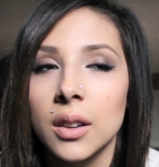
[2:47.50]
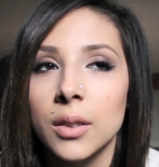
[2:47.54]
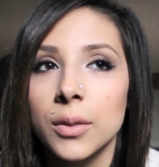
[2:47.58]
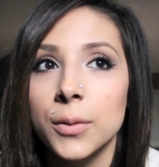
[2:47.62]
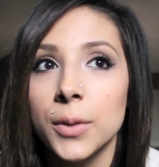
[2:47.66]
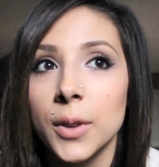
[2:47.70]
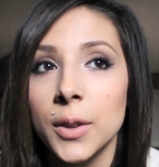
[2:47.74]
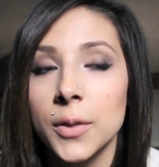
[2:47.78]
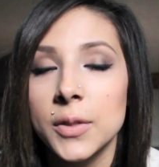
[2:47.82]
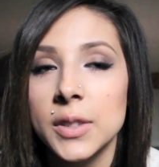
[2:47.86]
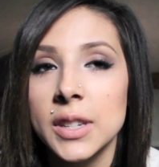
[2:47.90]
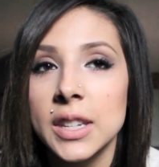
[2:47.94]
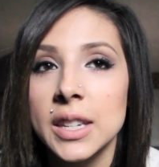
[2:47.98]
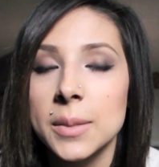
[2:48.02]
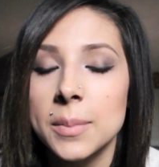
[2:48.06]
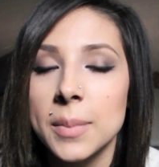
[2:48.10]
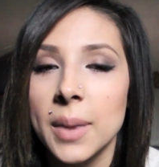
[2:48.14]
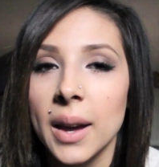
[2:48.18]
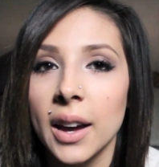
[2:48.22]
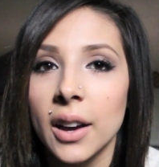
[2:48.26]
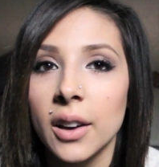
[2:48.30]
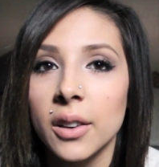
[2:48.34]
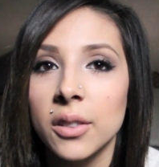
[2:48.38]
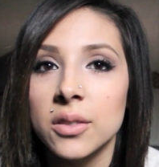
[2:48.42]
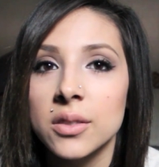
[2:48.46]
15
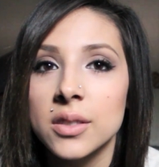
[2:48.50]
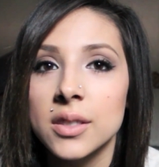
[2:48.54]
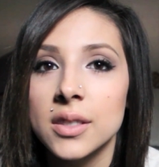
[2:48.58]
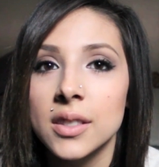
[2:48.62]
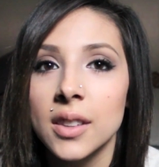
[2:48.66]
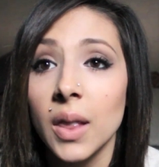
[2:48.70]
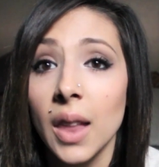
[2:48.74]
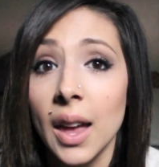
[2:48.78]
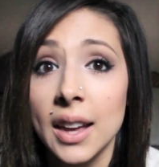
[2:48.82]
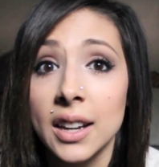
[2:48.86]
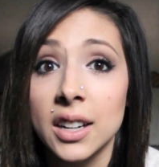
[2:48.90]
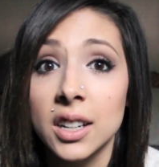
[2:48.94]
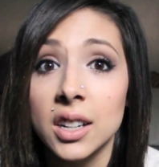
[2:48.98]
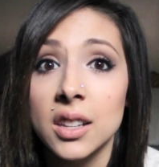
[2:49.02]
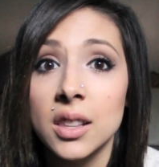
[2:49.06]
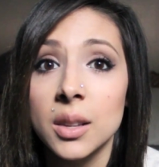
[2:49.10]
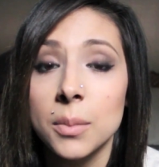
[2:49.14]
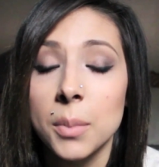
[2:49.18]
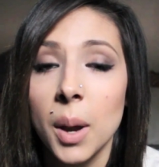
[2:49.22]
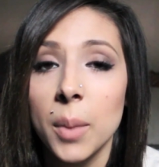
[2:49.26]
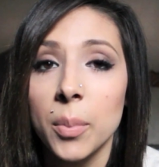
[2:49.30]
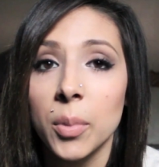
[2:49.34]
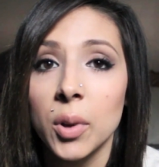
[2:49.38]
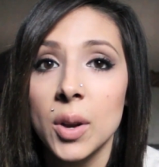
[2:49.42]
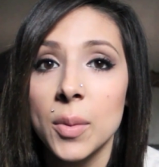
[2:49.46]
pounds lighter
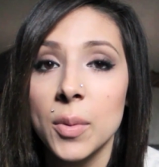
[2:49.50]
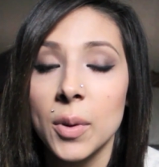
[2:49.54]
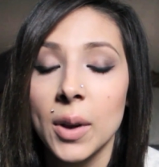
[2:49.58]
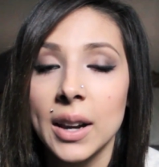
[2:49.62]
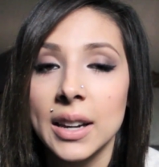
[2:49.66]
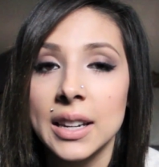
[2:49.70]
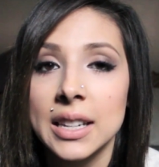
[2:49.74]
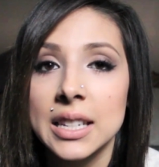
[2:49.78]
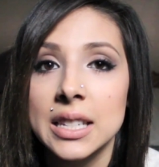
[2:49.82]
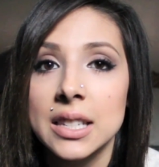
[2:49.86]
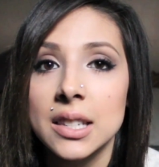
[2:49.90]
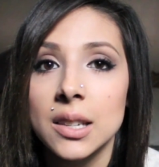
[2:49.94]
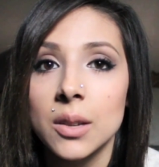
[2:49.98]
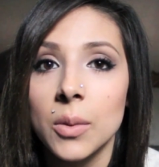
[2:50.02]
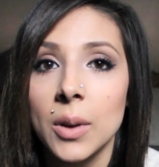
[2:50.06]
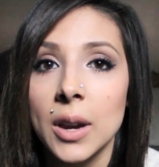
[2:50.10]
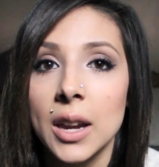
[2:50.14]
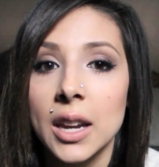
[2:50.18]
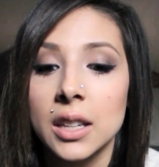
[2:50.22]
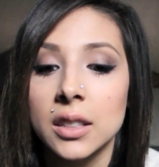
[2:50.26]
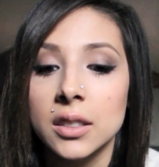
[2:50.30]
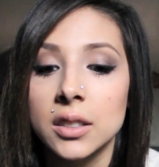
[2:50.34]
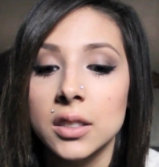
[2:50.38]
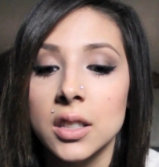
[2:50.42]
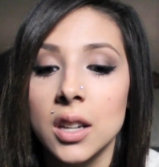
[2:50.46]
than my pre-pregnancy
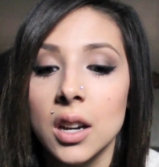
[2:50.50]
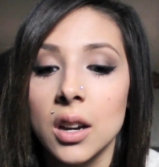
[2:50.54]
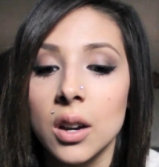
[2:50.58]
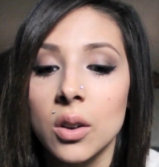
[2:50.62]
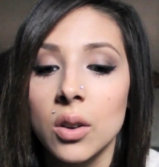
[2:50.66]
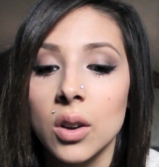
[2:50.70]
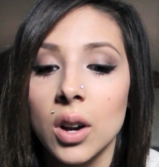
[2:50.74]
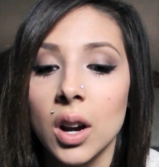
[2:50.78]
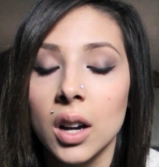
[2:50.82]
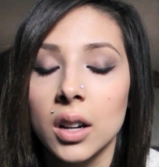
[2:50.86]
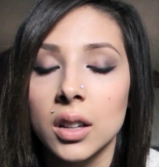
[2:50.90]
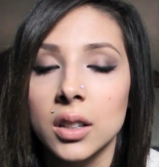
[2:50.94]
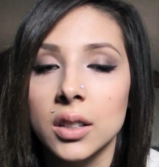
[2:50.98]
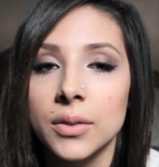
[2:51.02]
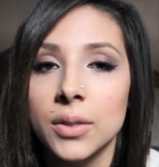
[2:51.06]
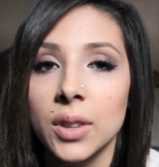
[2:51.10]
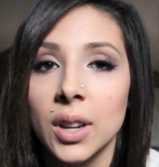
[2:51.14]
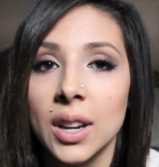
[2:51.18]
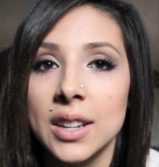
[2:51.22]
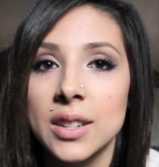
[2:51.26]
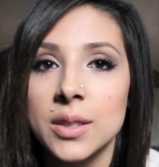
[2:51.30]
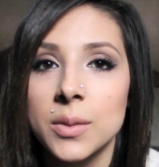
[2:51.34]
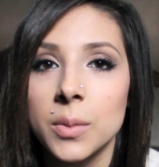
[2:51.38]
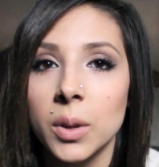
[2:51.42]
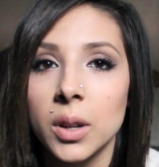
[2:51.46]
weight, so uh, if you
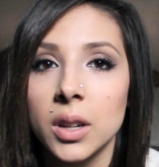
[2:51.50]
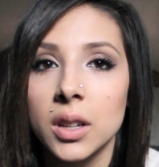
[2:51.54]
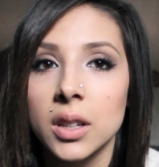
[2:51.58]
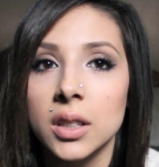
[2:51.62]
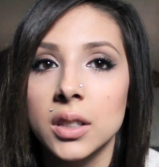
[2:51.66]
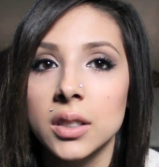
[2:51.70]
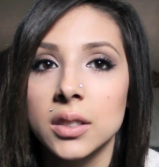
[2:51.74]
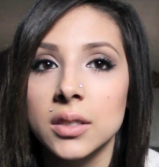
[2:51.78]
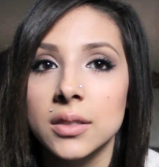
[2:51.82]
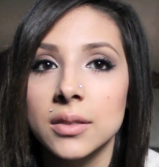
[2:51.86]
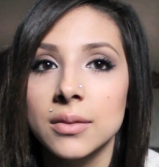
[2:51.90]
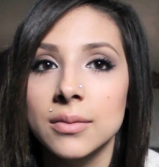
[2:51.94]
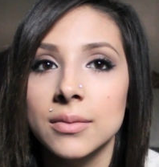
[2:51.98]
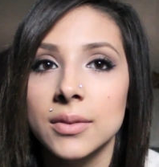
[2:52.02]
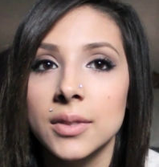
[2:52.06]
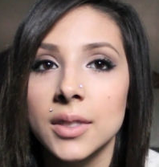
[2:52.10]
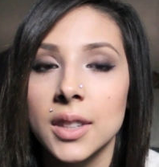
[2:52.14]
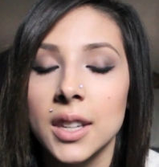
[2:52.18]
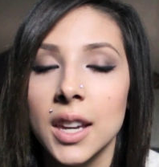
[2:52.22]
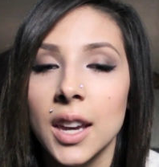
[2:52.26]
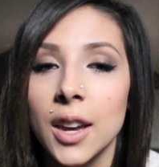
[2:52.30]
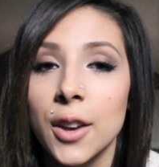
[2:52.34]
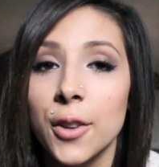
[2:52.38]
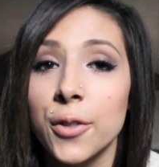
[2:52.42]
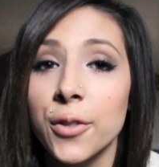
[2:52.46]
guys want to
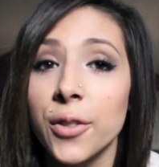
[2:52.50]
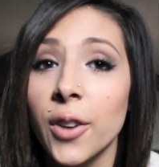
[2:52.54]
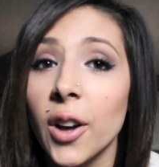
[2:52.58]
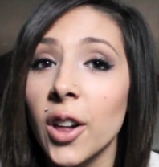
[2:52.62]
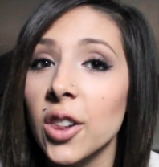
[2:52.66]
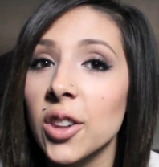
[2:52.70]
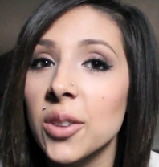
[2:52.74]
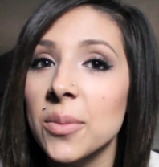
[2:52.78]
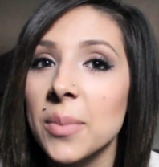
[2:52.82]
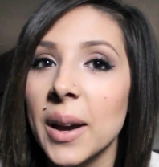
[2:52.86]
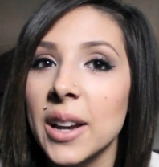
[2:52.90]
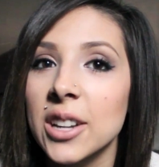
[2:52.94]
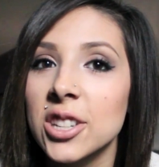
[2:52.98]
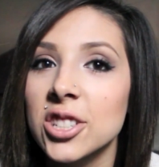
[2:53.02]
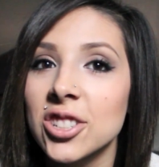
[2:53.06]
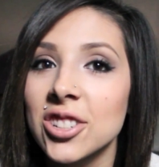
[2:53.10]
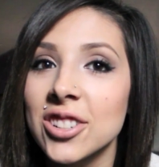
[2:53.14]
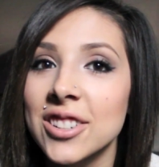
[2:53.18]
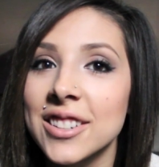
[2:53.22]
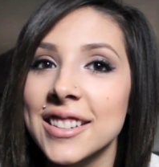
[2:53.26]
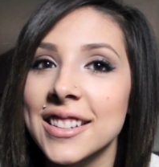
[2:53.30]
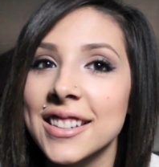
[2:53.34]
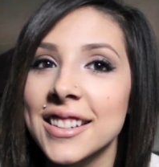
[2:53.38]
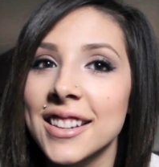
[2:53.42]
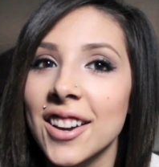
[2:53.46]
follow my
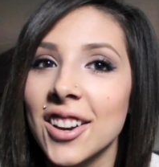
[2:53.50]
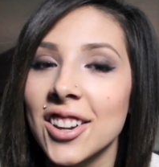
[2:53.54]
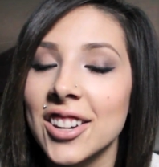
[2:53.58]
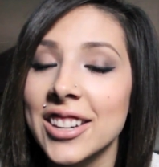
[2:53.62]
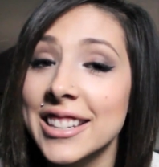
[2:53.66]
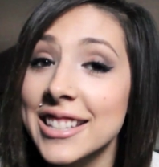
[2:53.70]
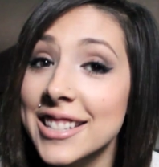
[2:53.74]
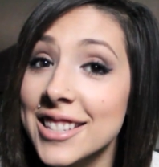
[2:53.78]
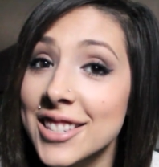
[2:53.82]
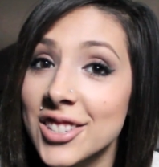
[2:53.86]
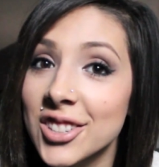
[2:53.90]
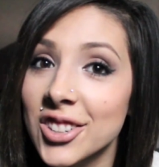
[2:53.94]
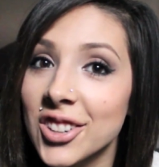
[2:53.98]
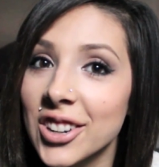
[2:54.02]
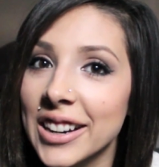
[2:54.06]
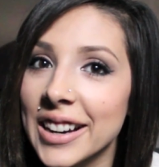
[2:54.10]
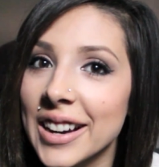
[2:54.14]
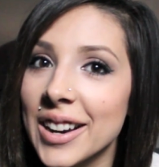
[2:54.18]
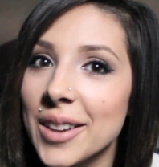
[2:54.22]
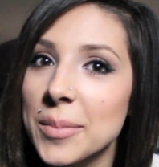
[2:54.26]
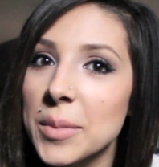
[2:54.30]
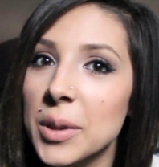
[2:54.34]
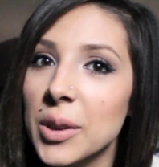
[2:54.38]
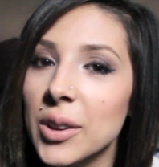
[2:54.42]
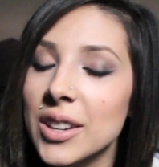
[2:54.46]
journey on
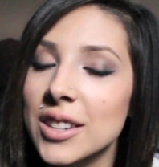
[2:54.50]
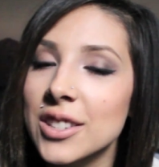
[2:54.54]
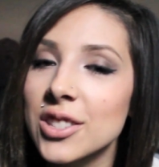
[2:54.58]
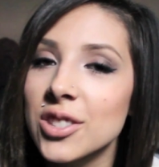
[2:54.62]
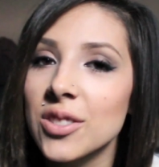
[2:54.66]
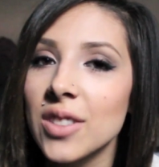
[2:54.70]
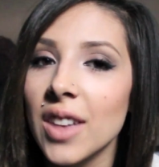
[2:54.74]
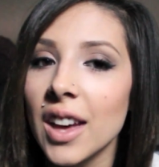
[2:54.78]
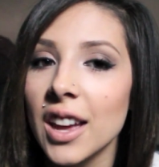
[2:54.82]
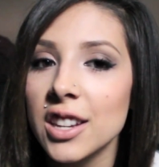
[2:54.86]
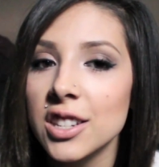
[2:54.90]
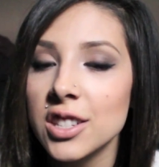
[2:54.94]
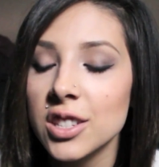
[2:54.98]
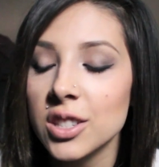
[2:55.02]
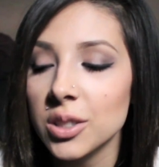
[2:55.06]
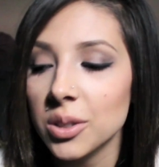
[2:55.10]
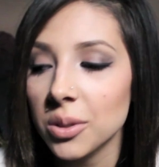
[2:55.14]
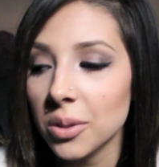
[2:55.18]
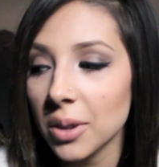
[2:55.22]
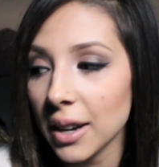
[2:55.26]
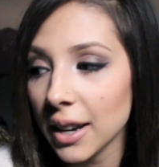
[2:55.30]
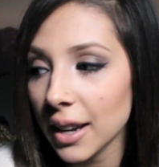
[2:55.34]
Instagram, you can do that too.